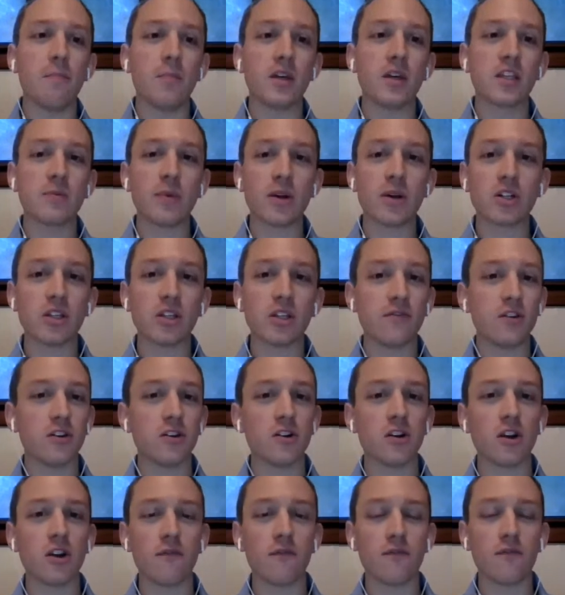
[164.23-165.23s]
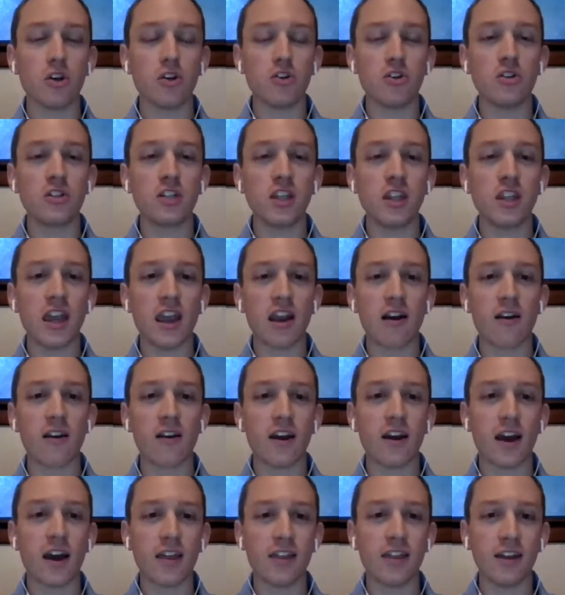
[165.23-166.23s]
Especially if you're new to the
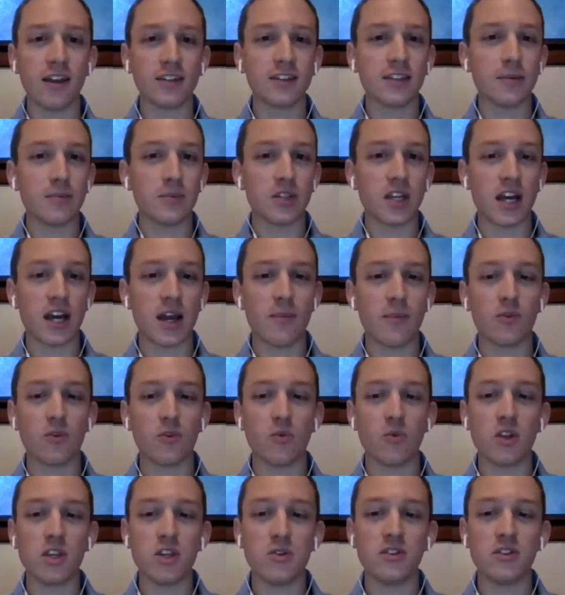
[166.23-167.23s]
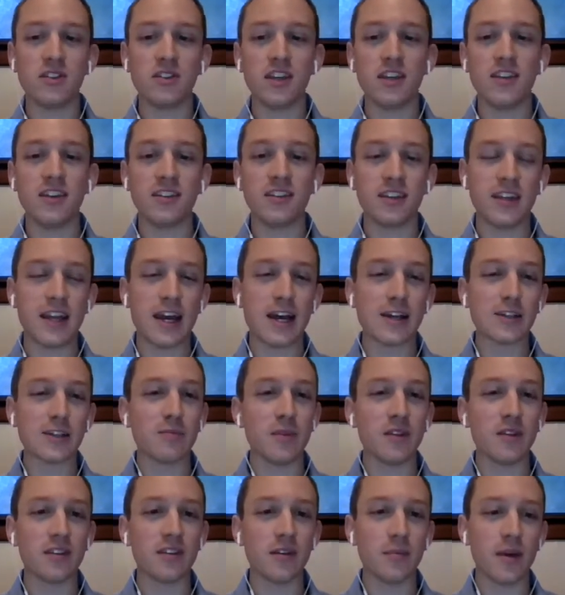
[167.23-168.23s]
area, I think sometimes when you see these
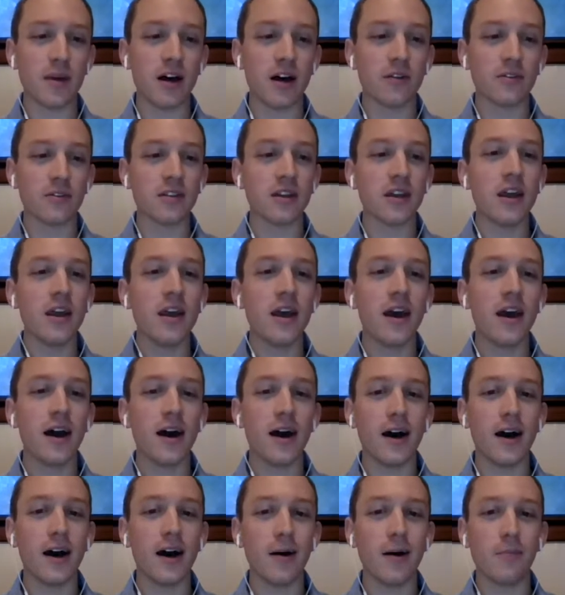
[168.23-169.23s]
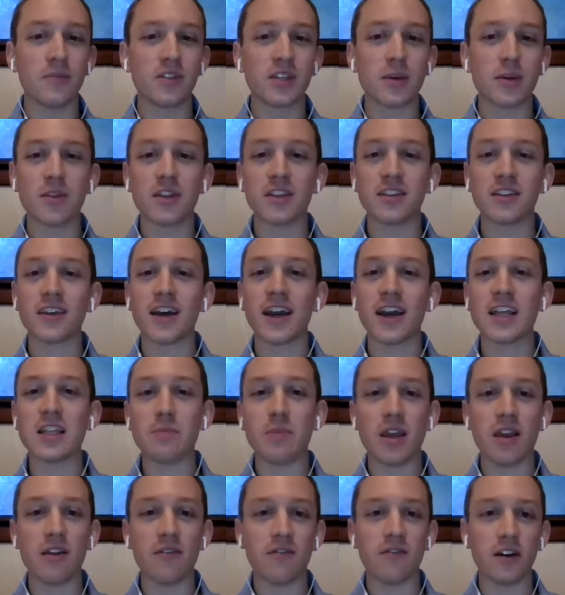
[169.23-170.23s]
announcements about some of the science
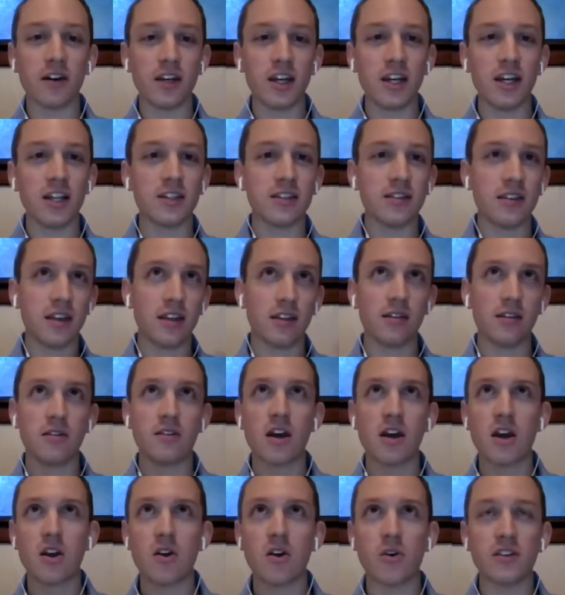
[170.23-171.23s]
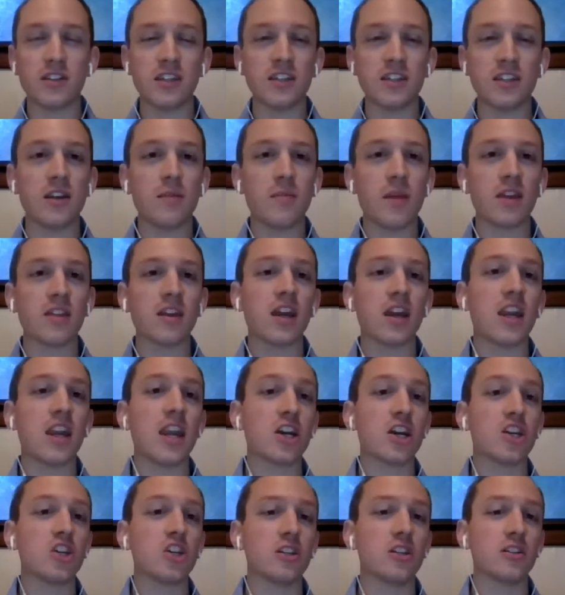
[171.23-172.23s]
being funded, it's not always easy to make the
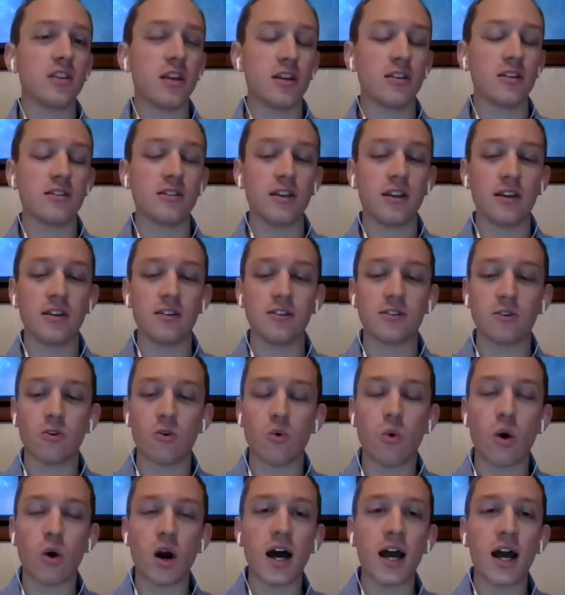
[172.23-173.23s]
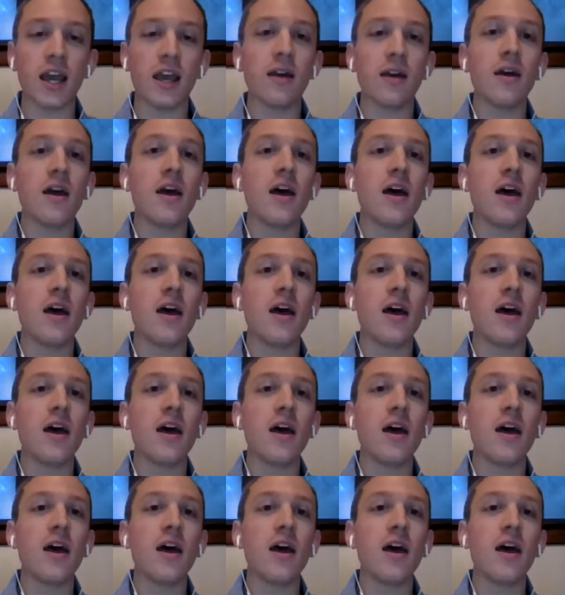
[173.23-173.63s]
connection as to why.